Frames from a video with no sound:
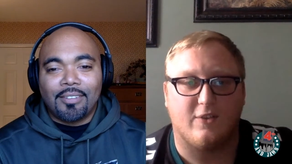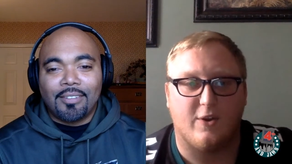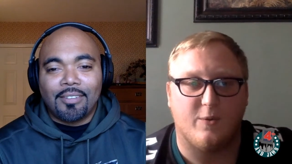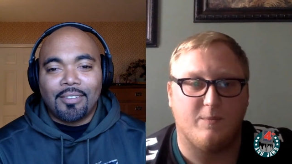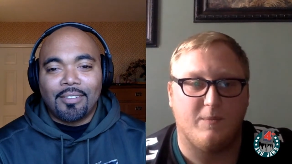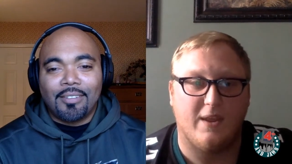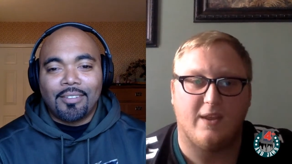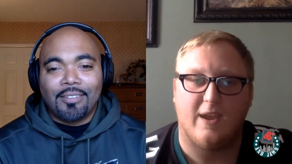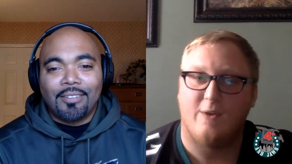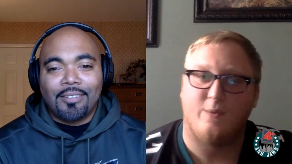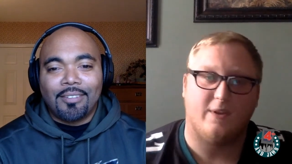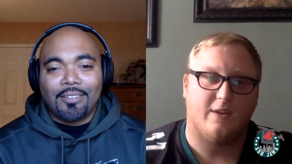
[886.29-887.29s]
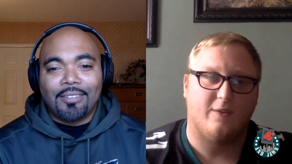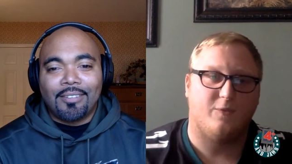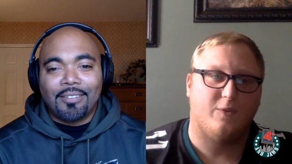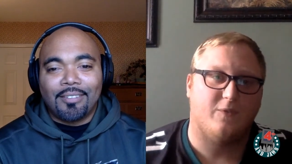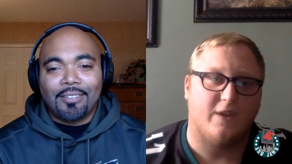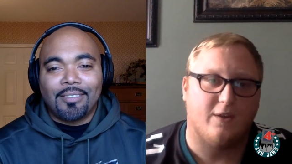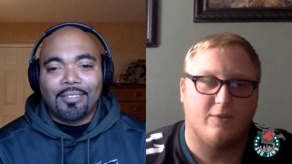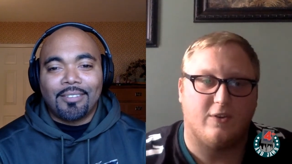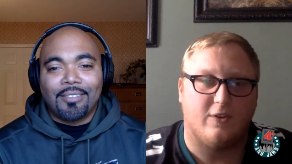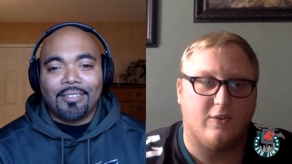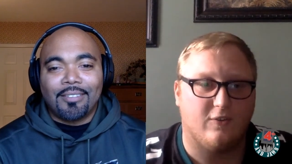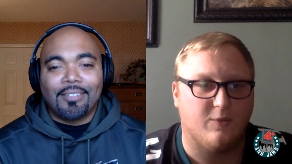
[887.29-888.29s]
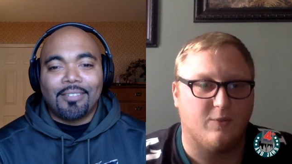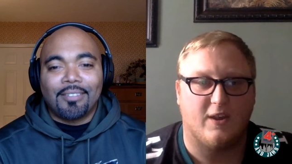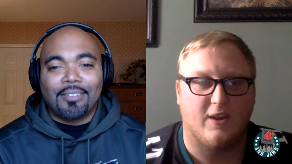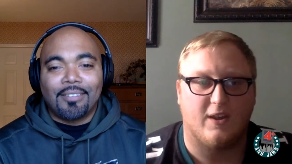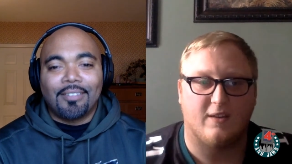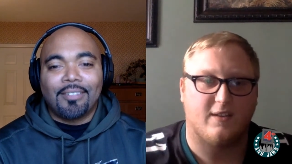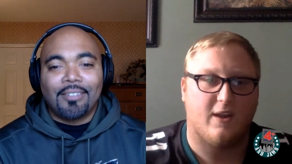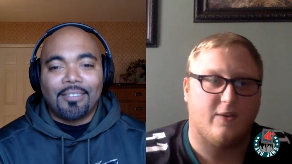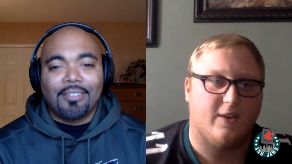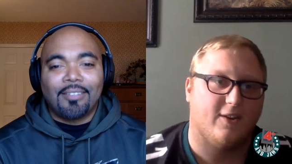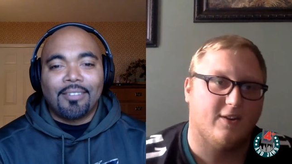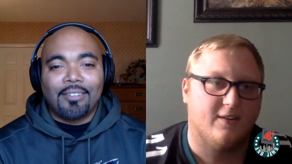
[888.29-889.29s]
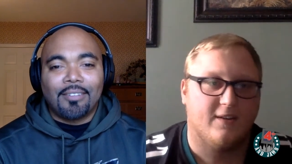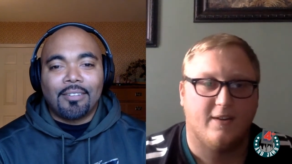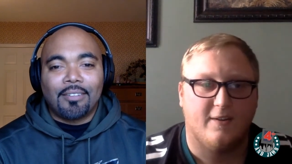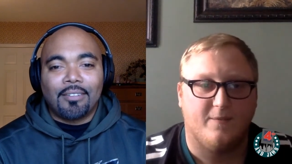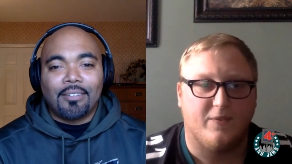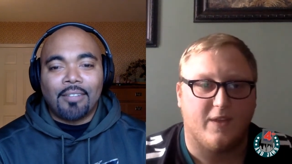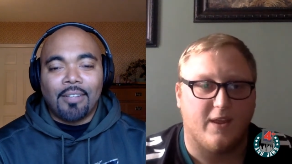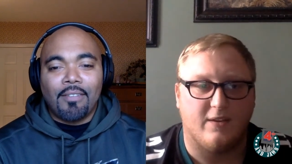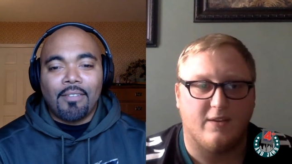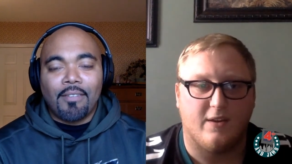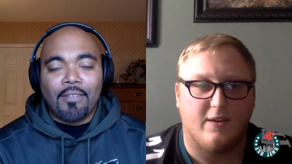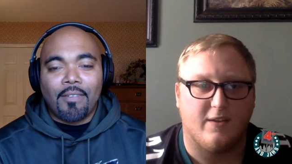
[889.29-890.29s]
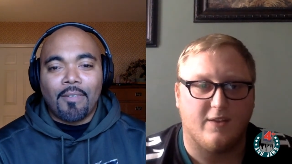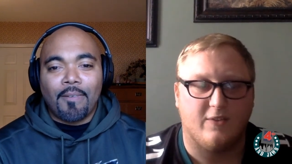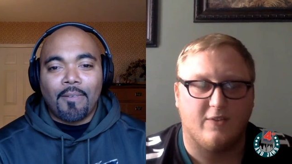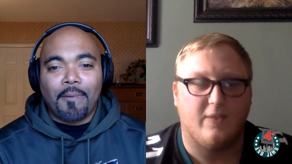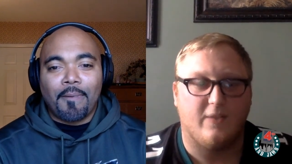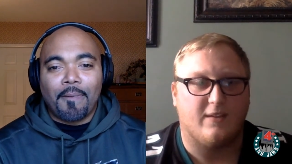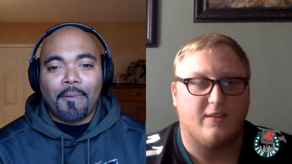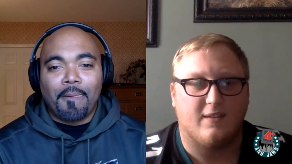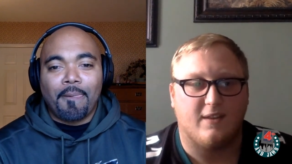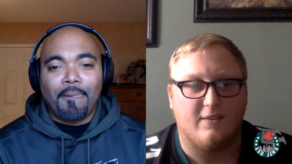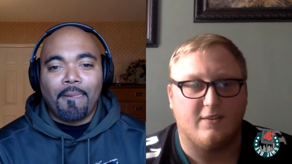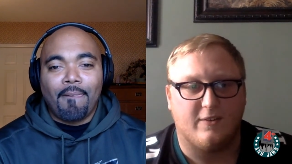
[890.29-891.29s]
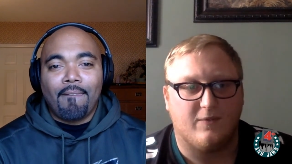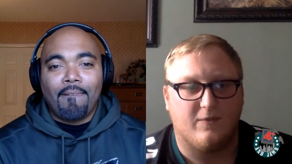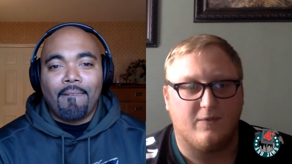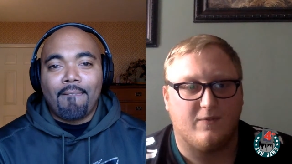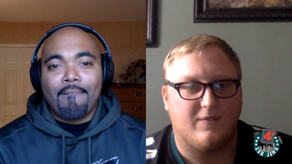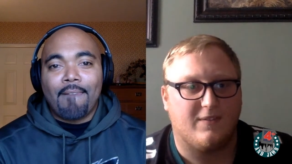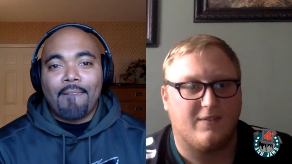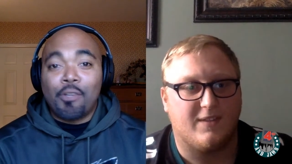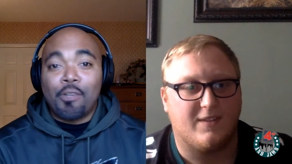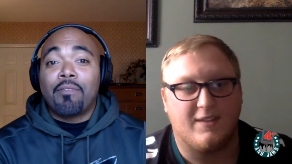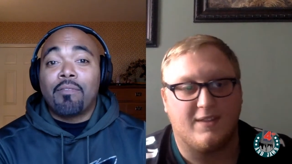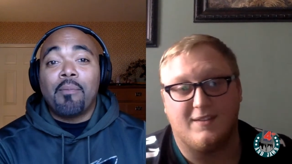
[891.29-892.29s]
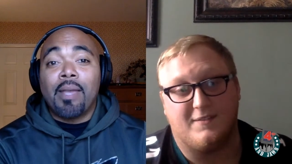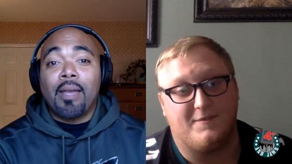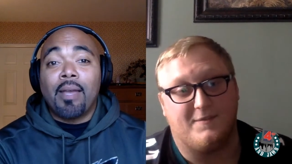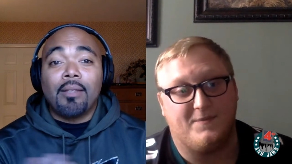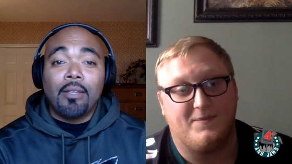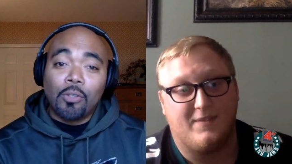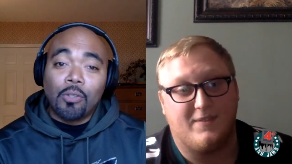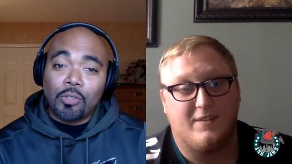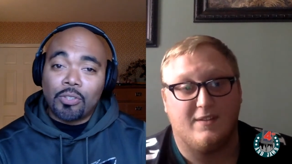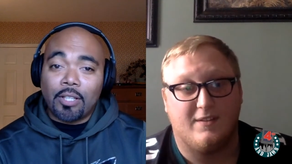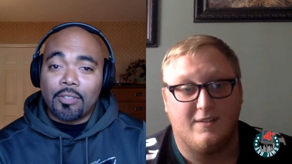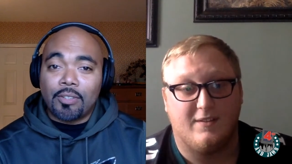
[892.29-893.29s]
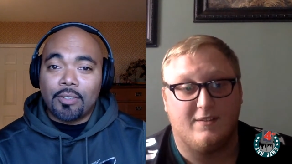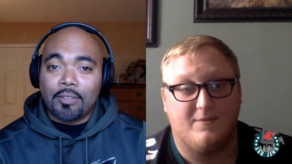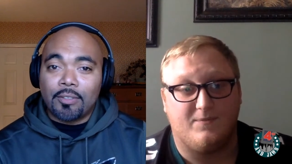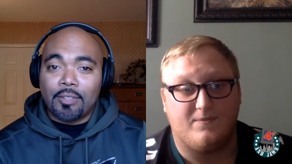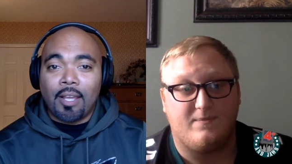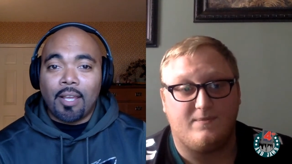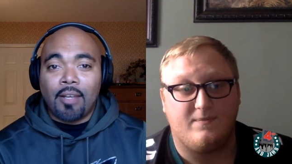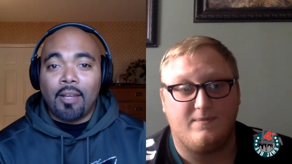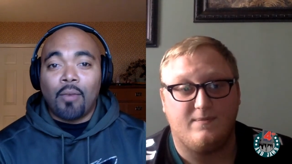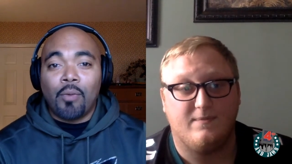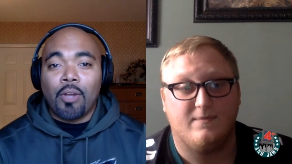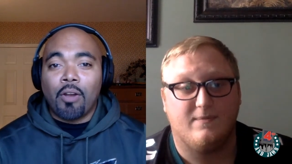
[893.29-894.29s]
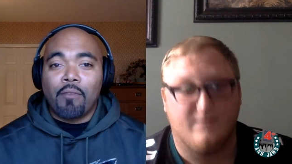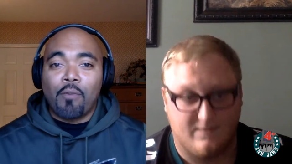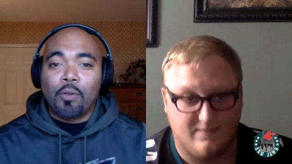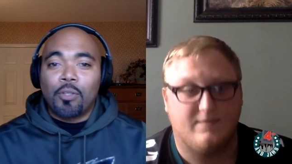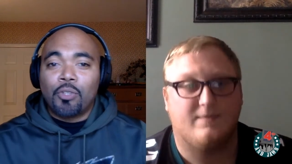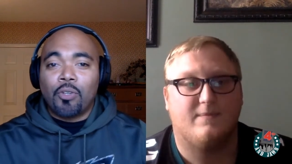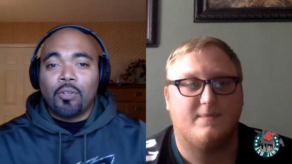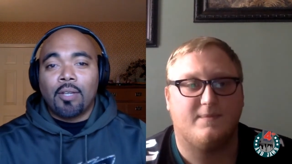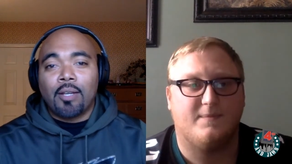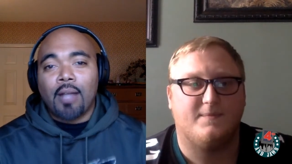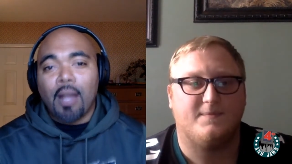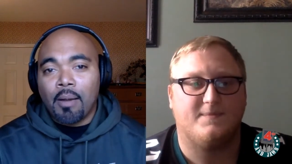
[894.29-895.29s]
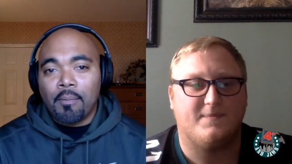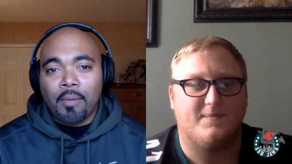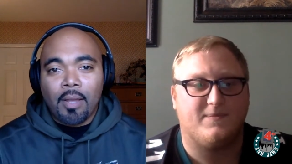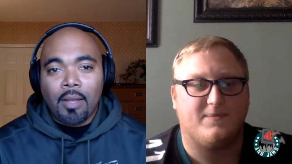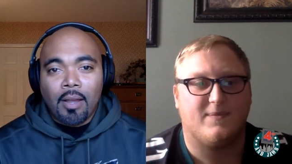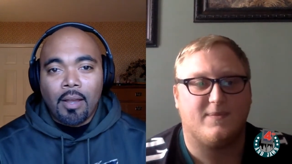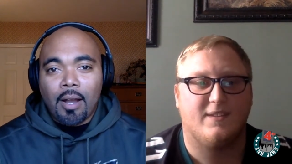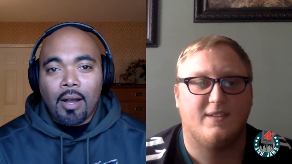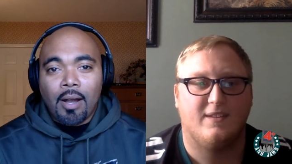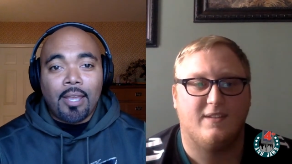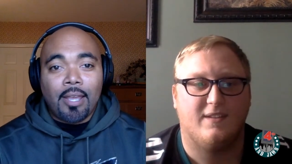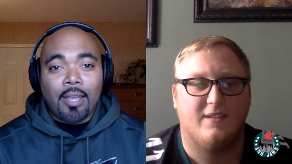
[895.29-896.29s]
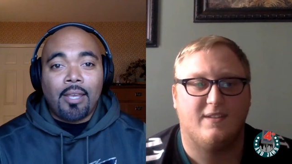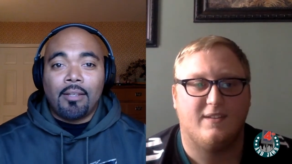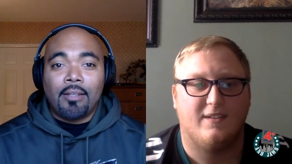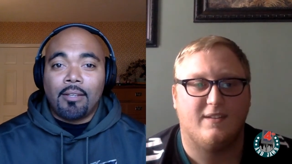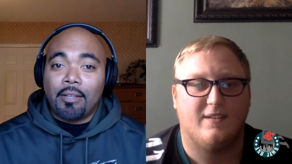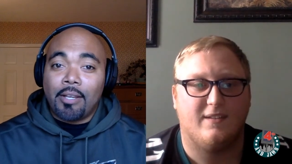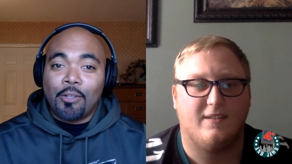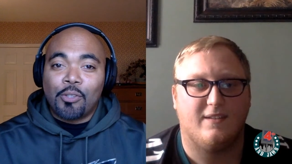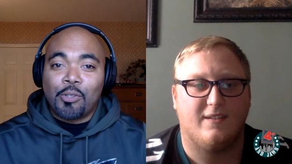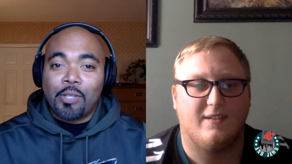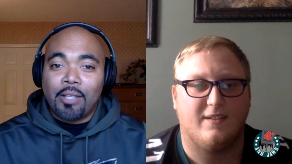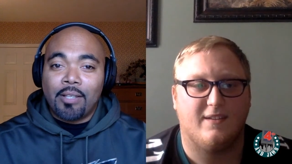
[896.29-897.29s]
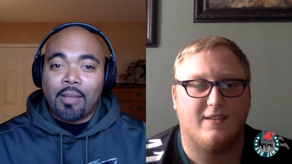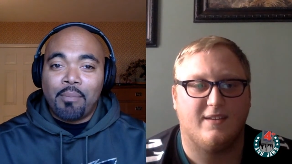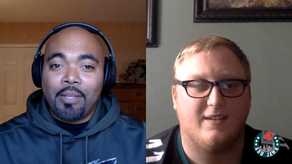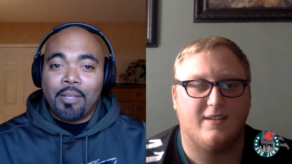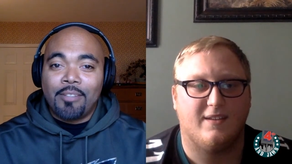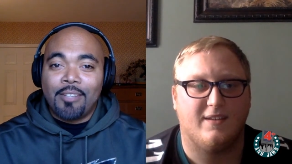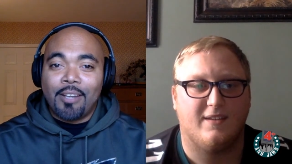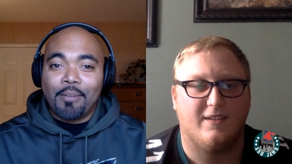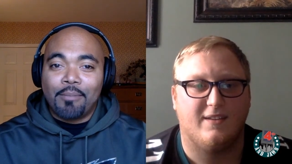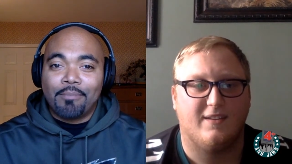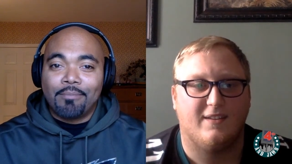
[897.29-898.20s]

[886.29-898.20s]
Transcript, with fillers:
Speaker 1: started, me and Gayle we did a few videos on YouTube. Check us out here, and uh, that's all I've got to say. So,
Speaker 2: and you can find me at Eagle Sessions, and uh, we are fourthandjawn.com. Uh, and here's to getting that big